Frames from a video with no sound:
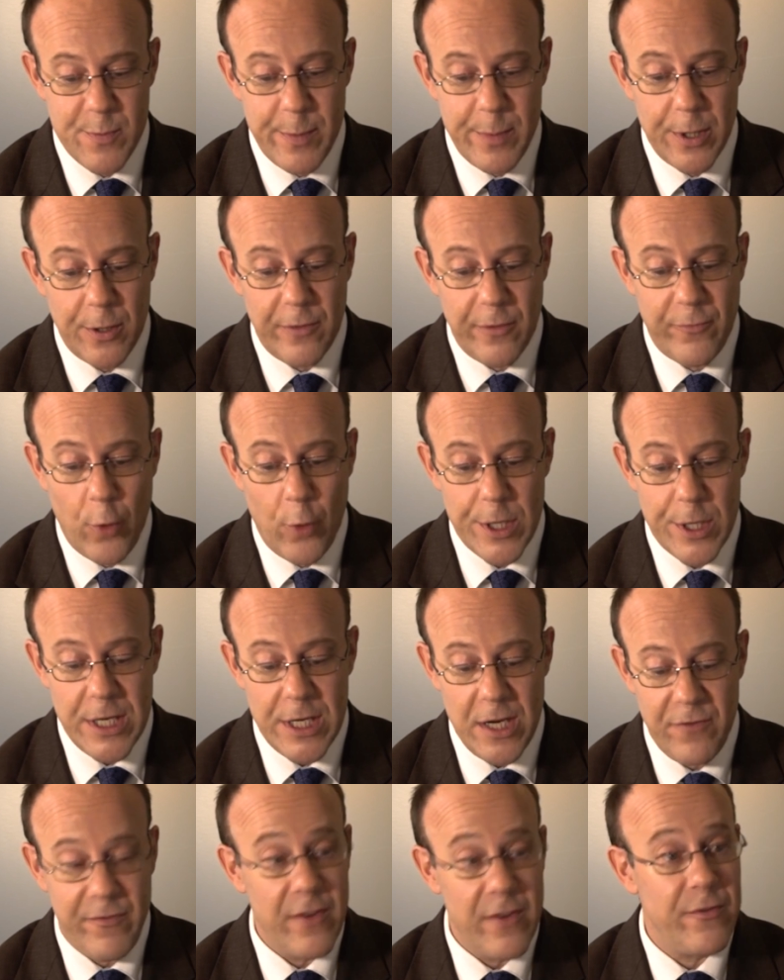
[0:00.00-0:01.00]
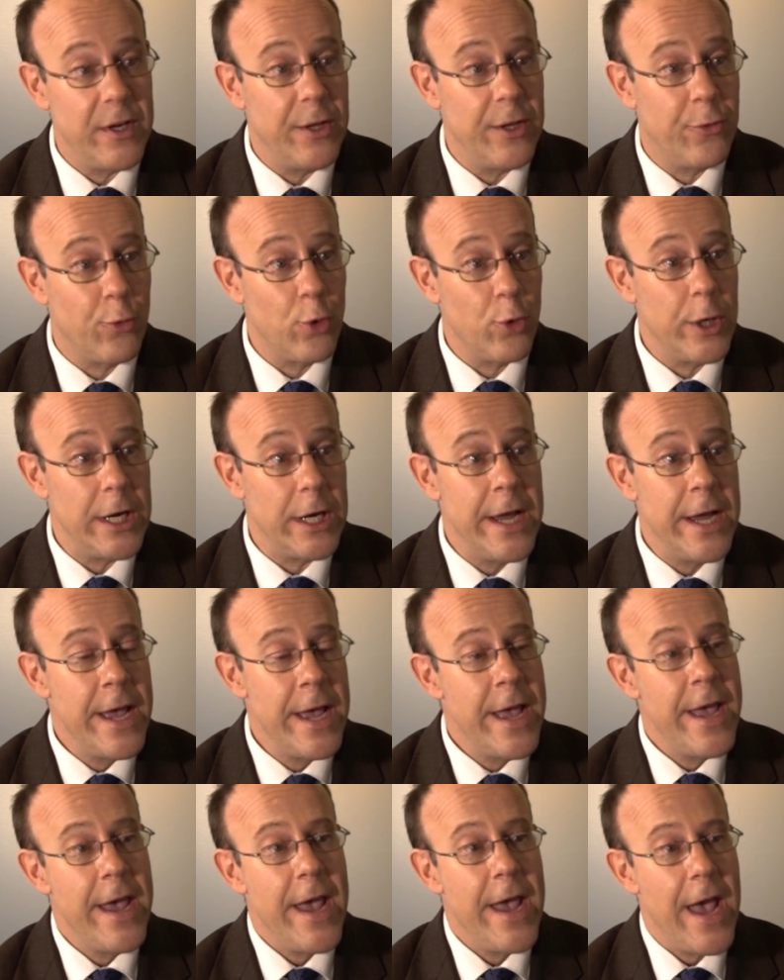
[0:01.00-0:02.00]
Bill 1453,
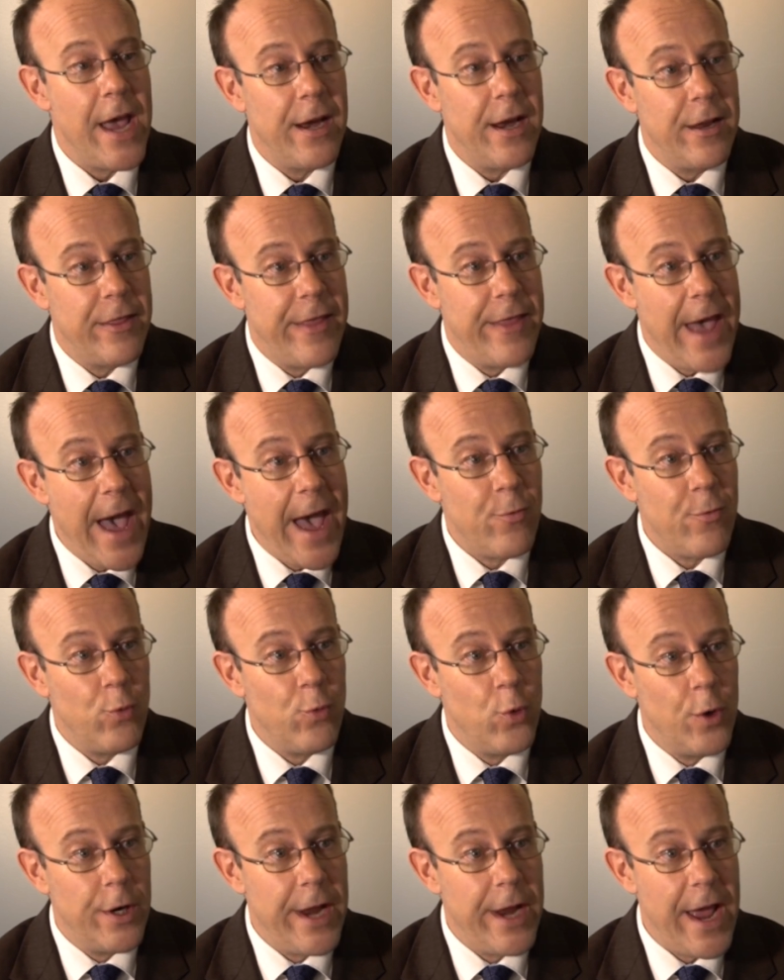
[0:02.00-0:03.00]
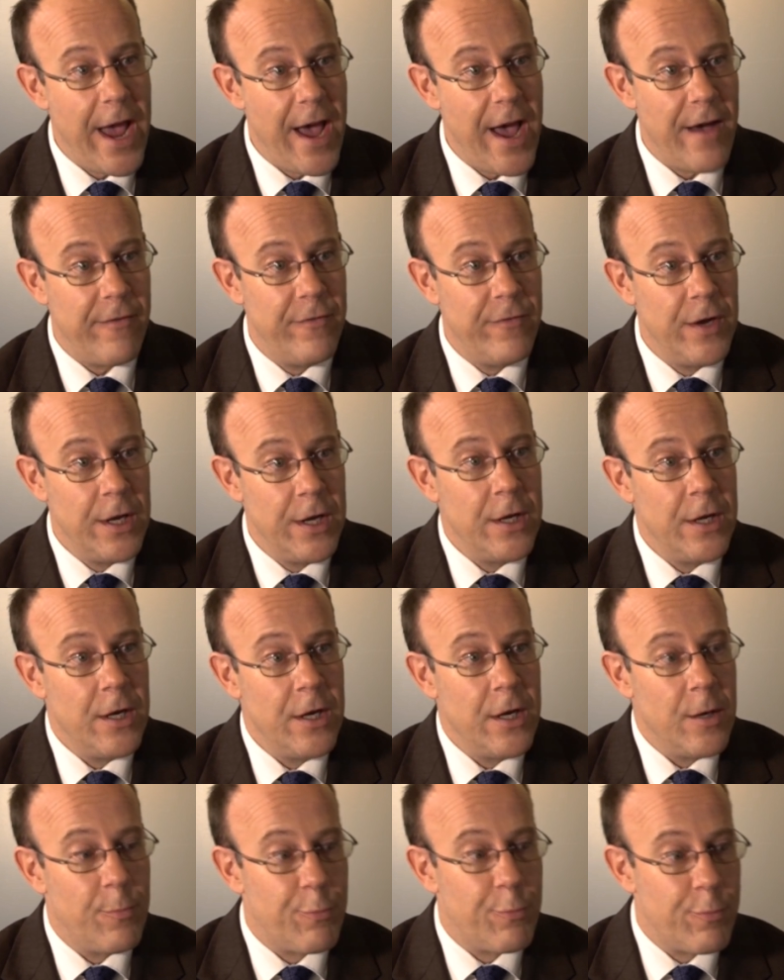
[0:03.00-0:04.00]
and that would have
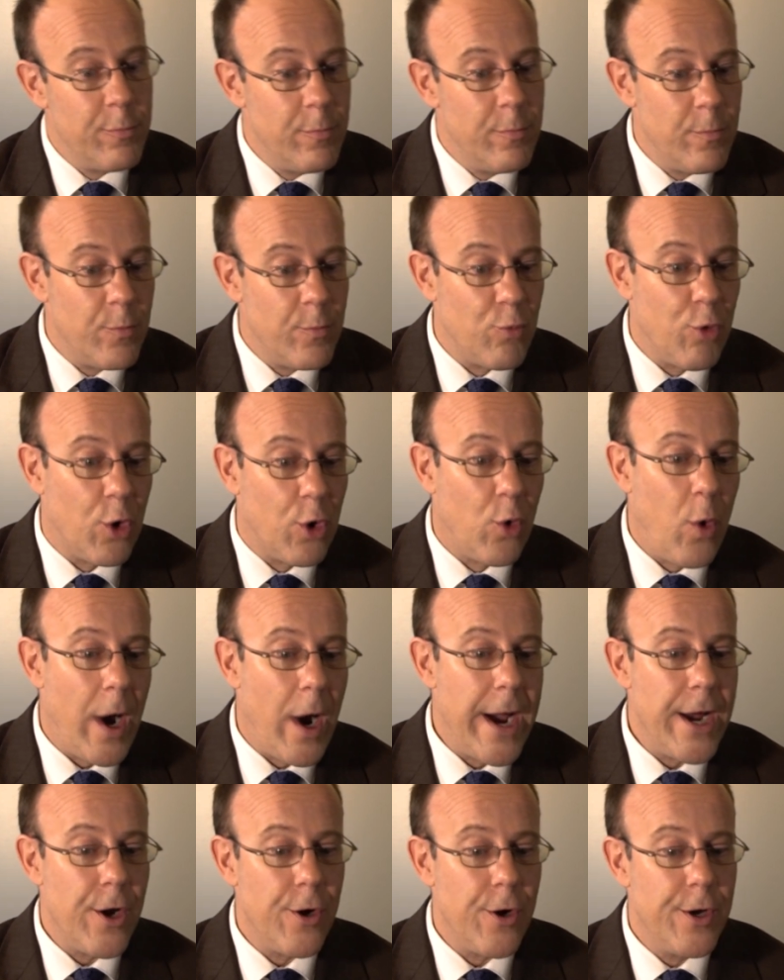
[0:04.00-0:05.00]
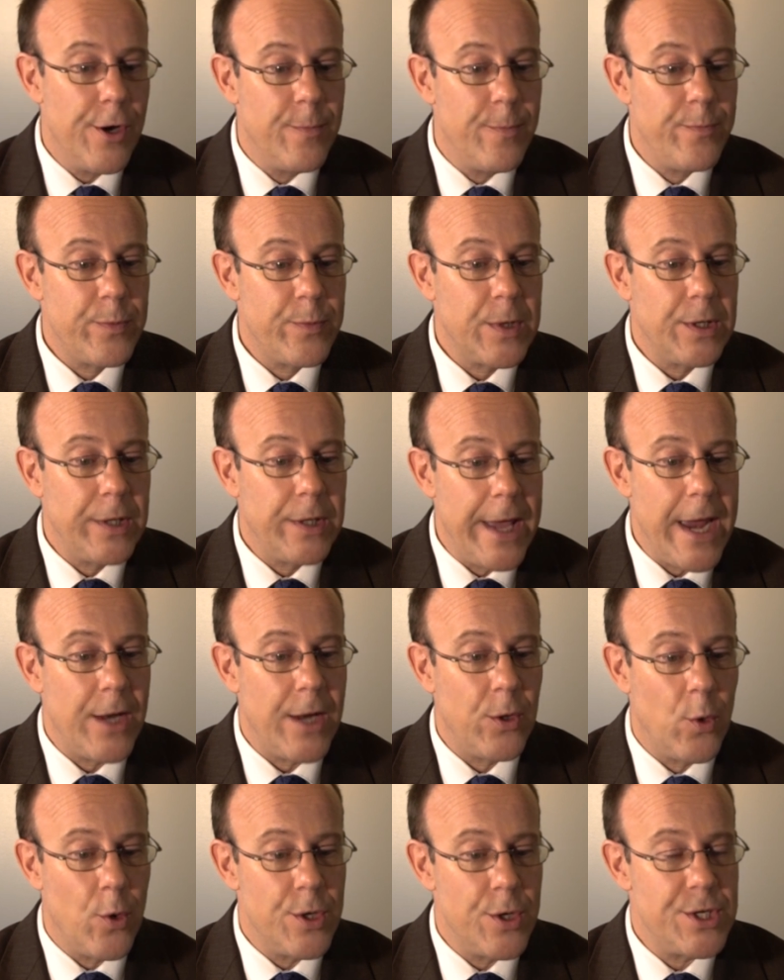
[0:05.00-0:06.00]
required
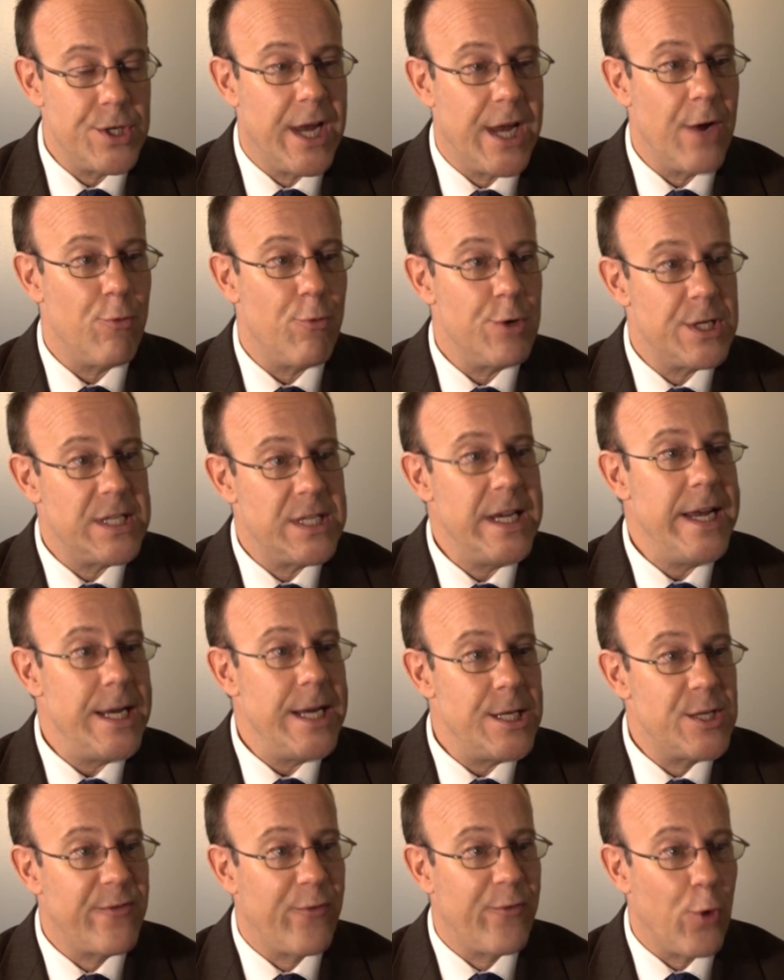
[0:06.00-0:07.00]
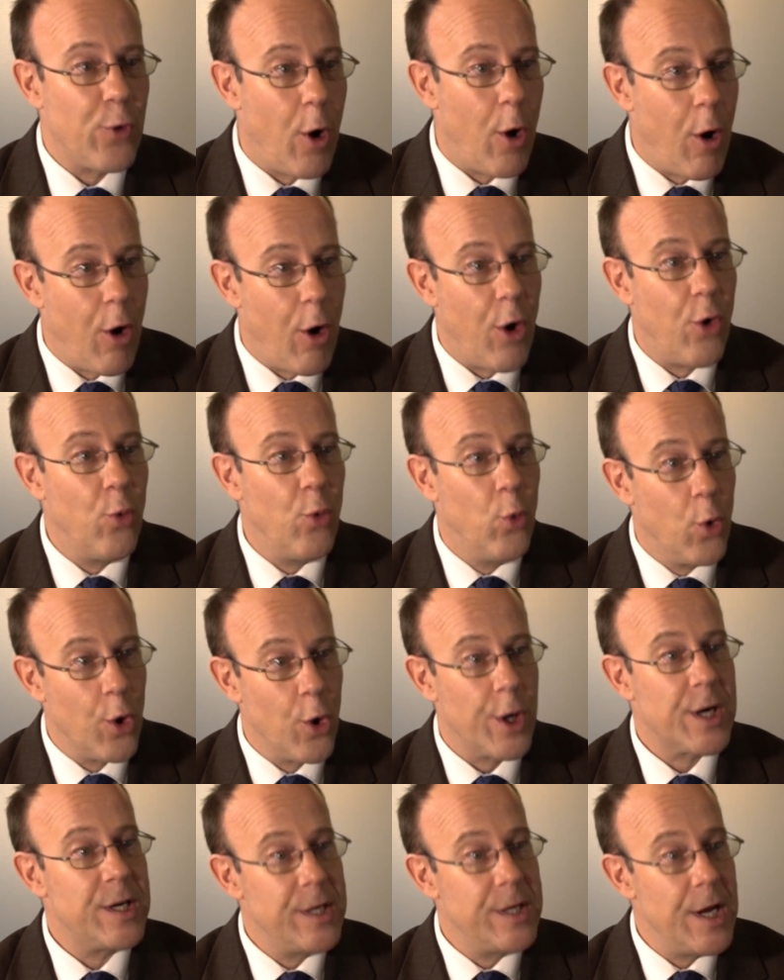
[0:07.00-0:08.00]
landlords to get receipts for all work